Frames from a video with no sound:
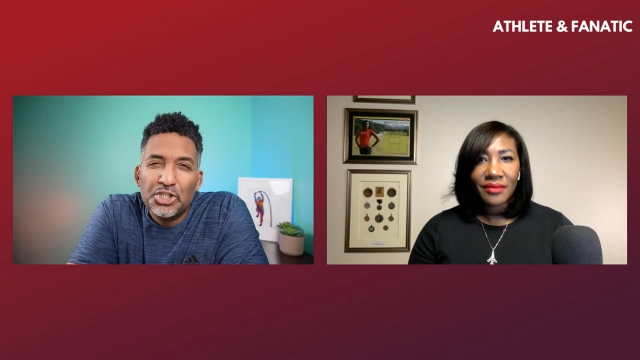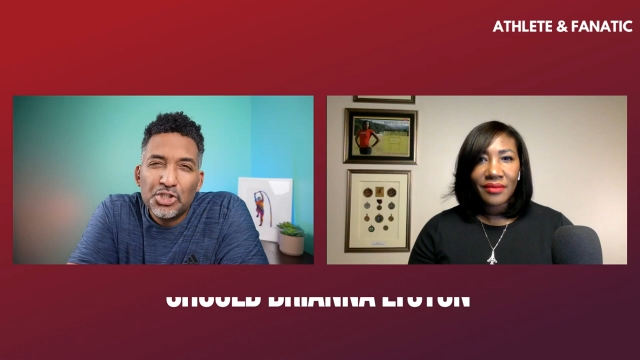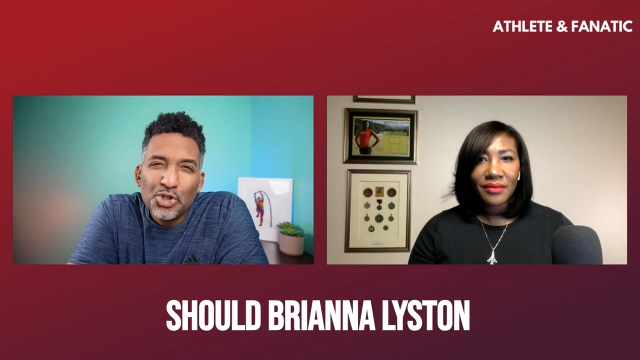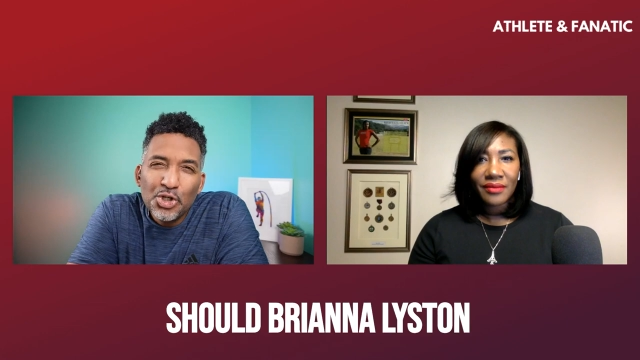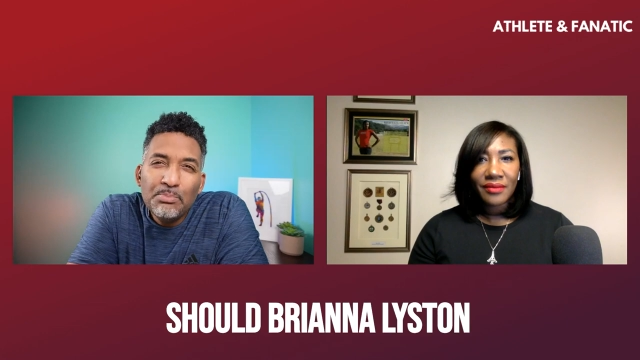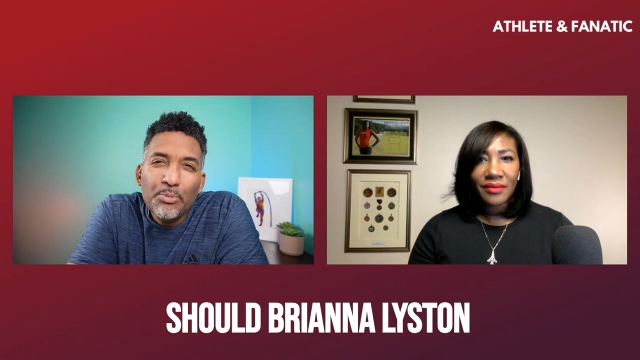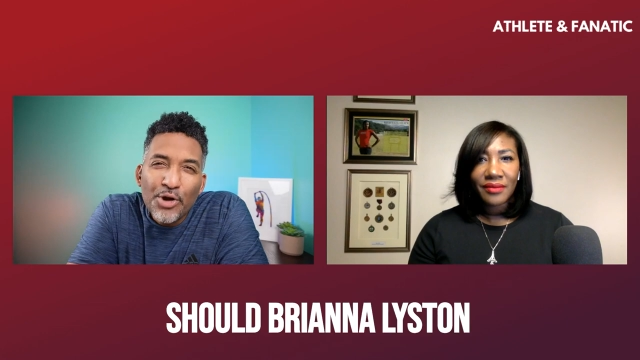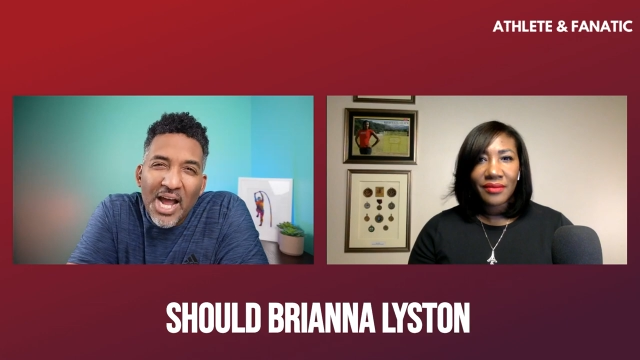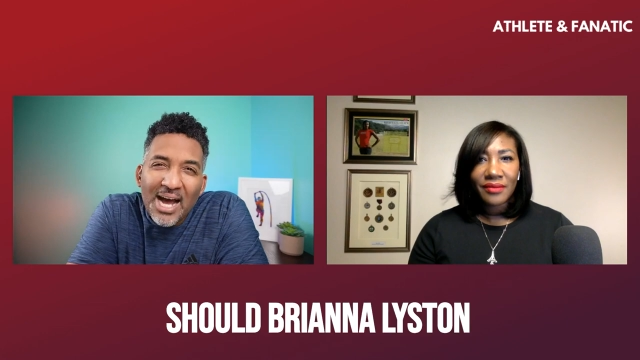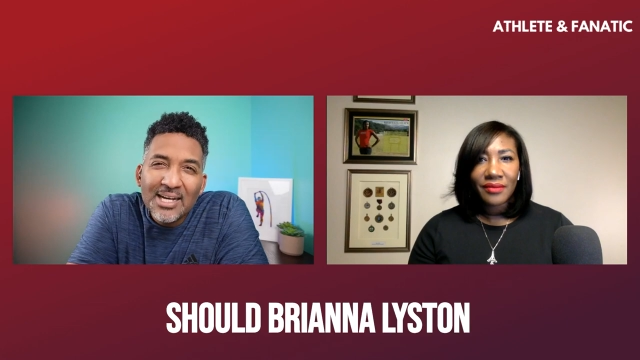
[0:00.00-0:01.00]
Speaker 1: Should
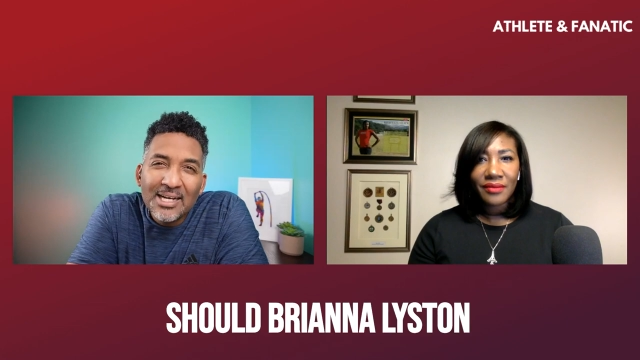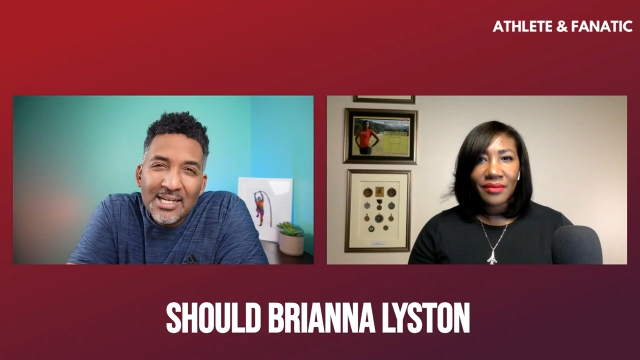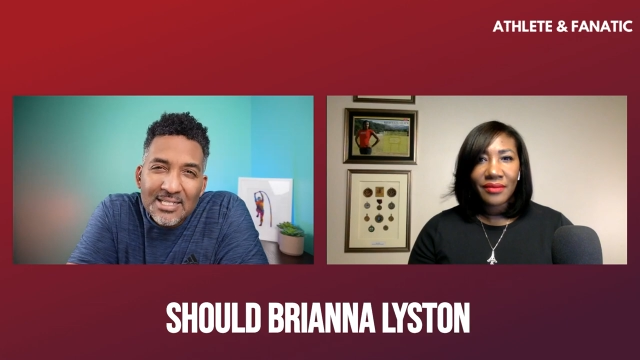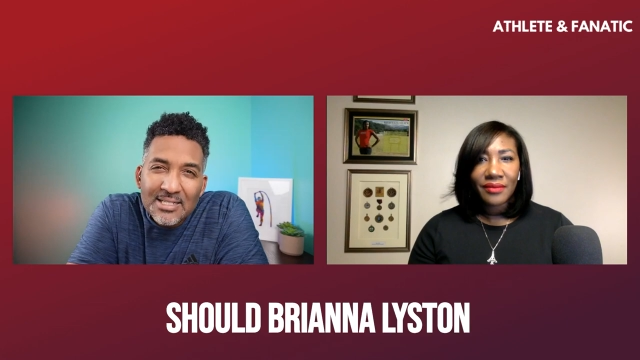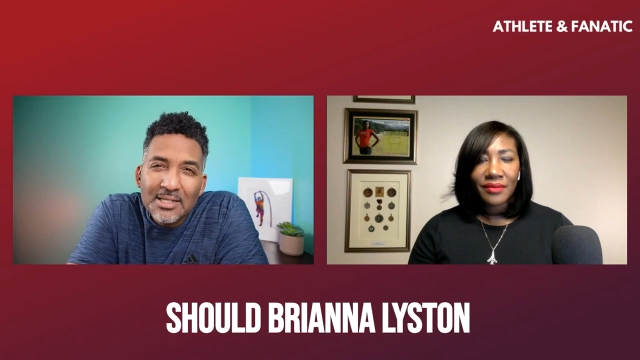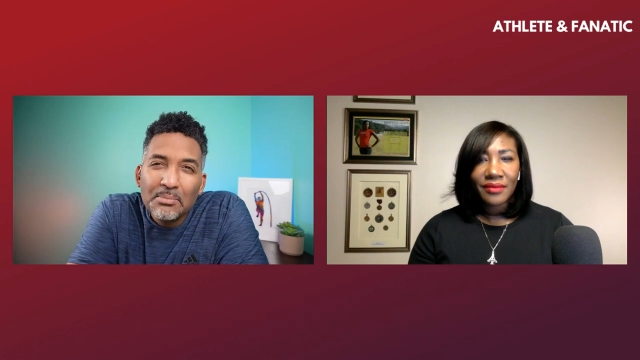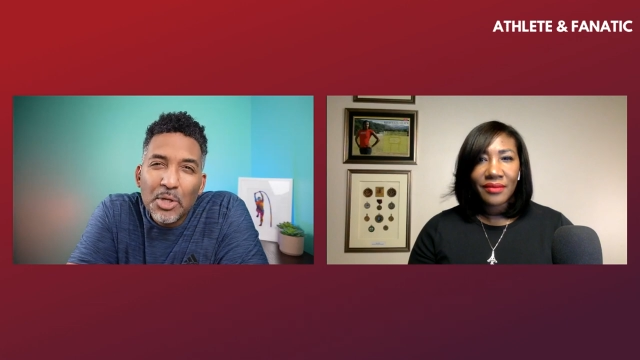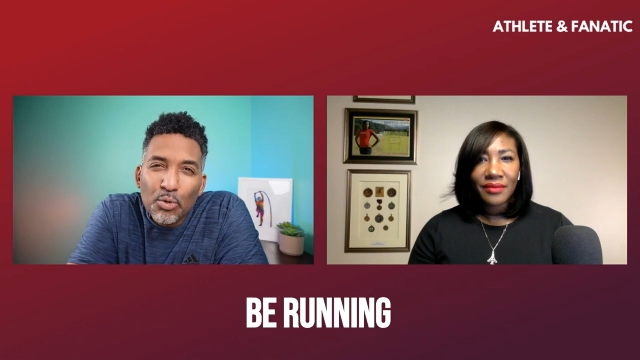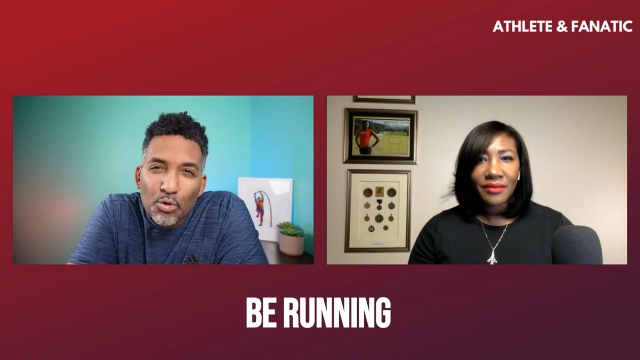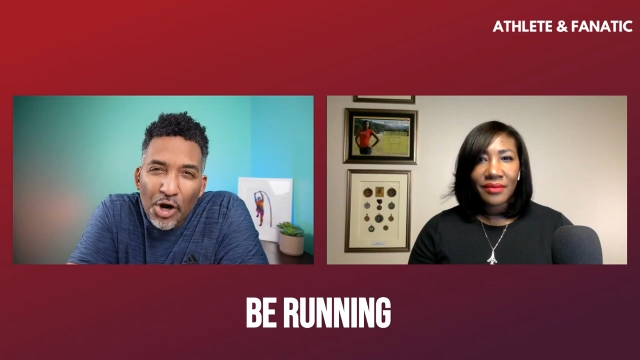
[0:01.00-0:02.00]
Brianna
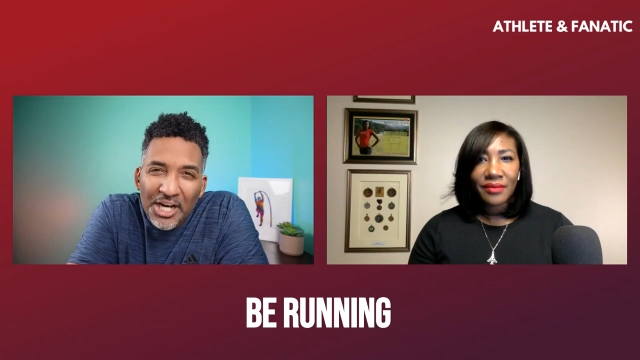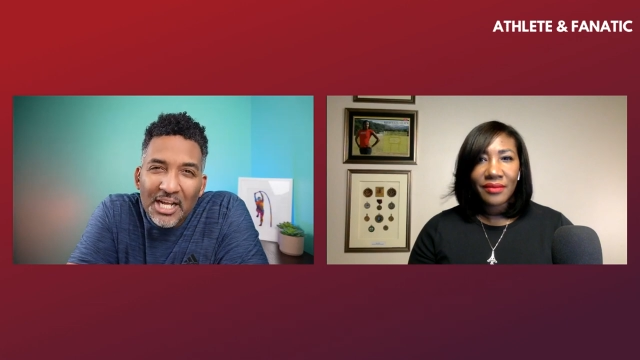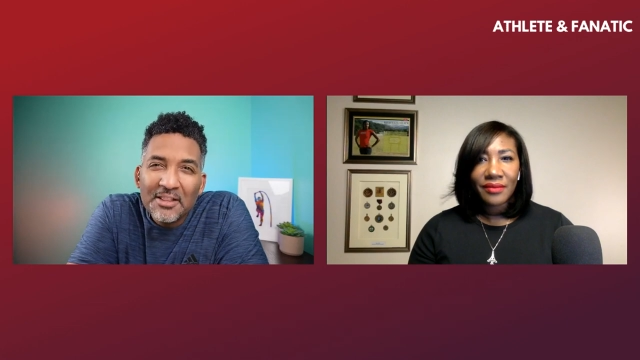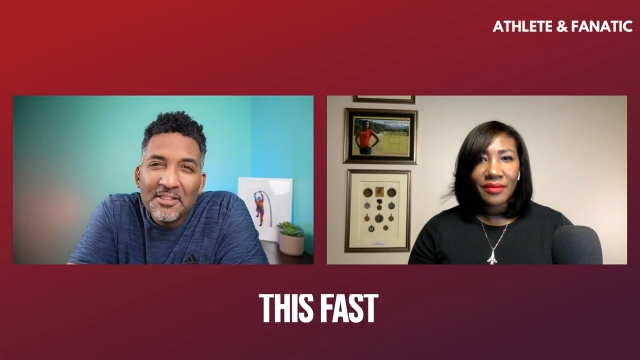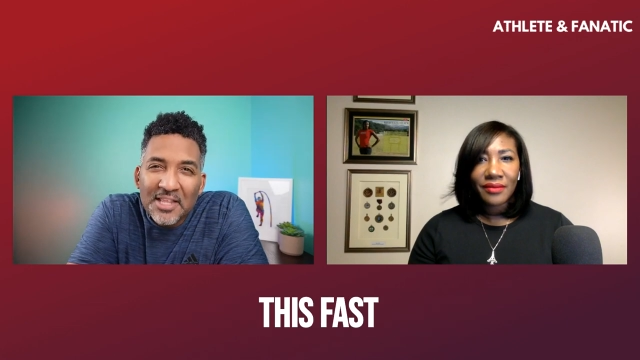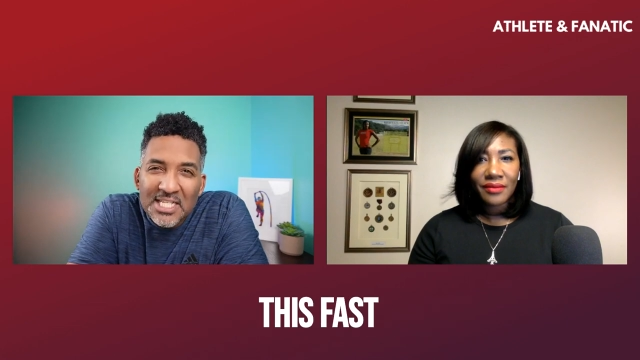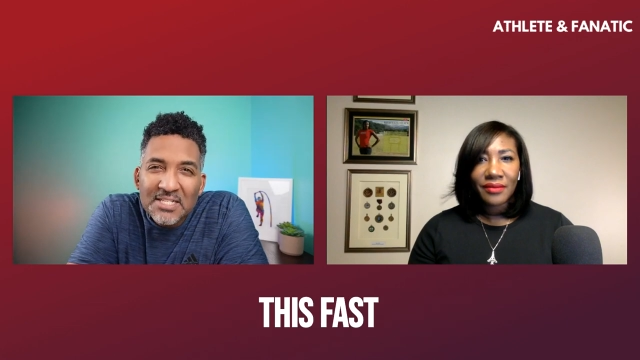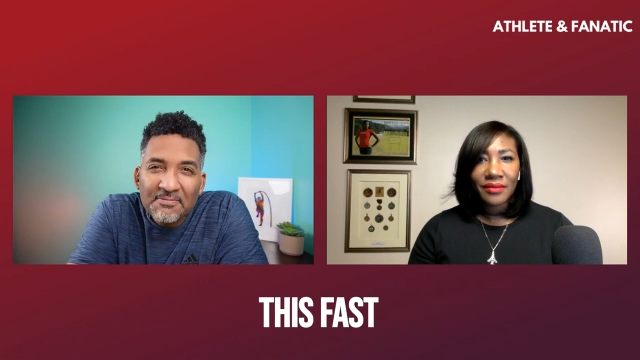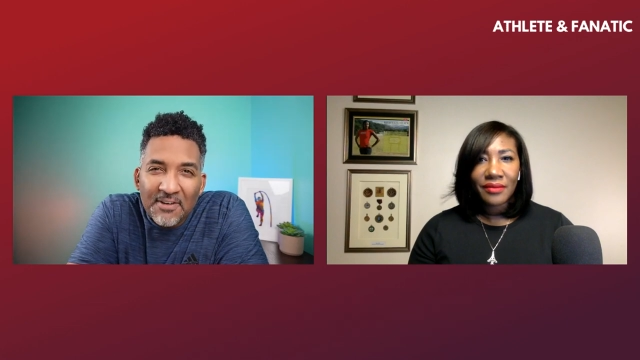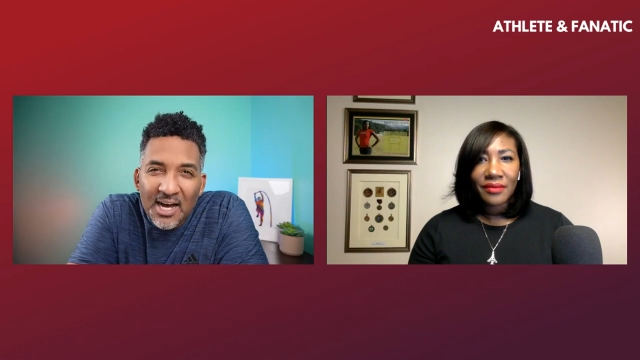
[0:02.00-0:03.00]
Lyston be running
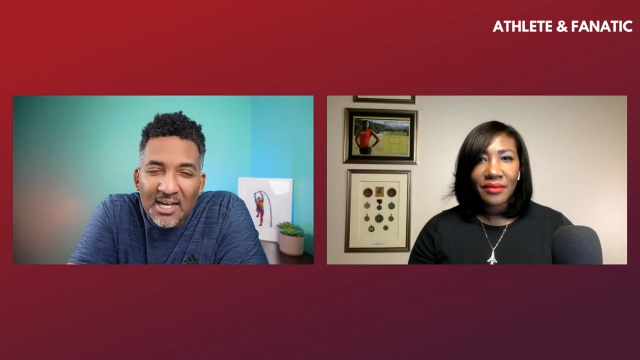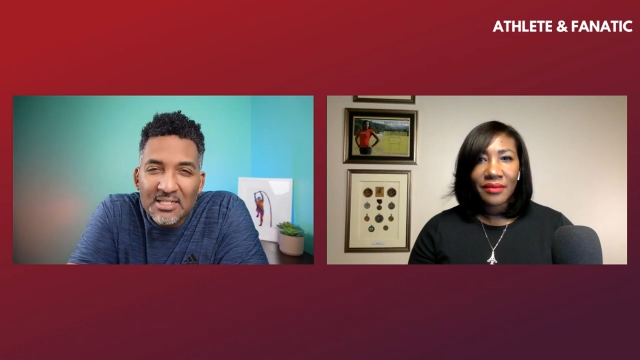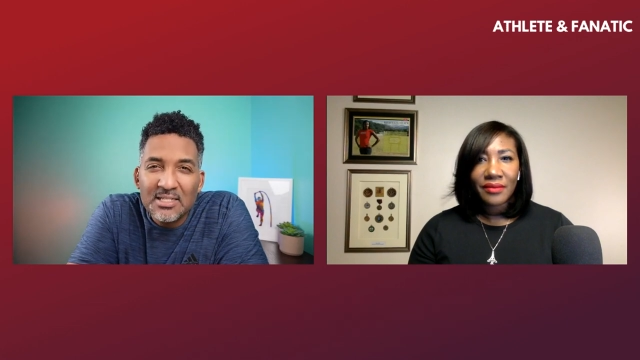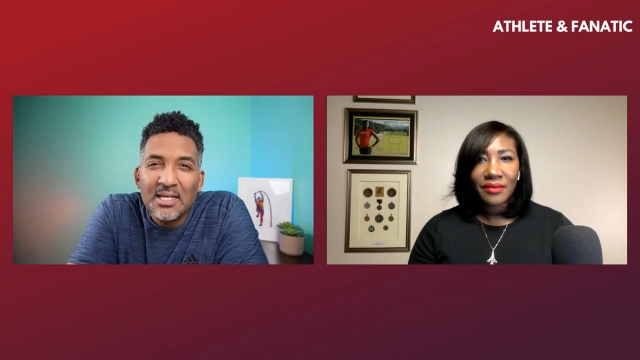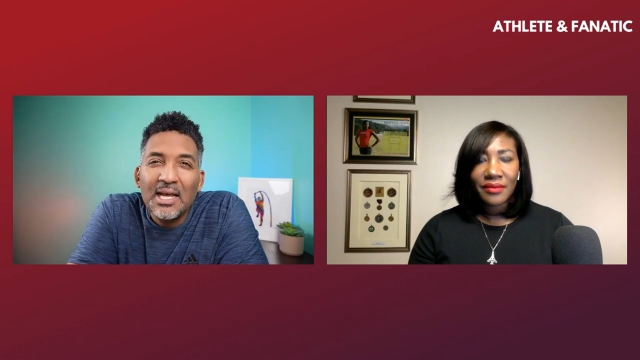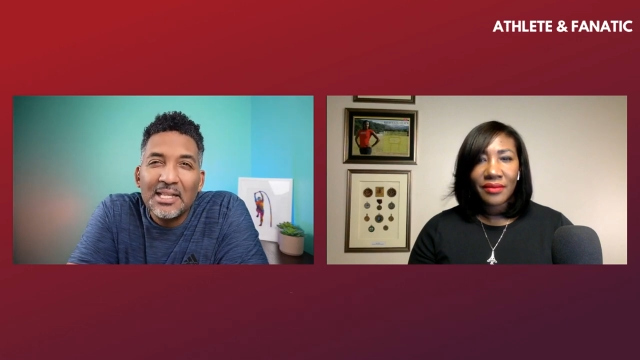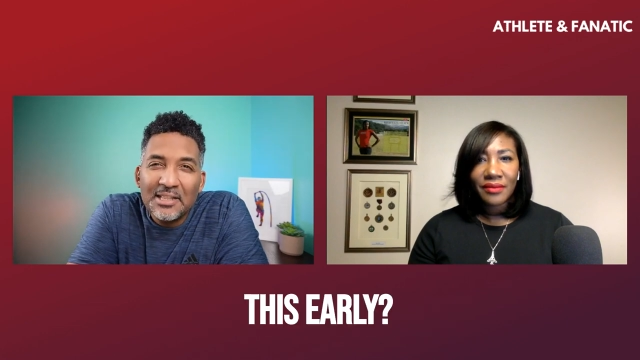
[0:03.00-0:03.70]
this fast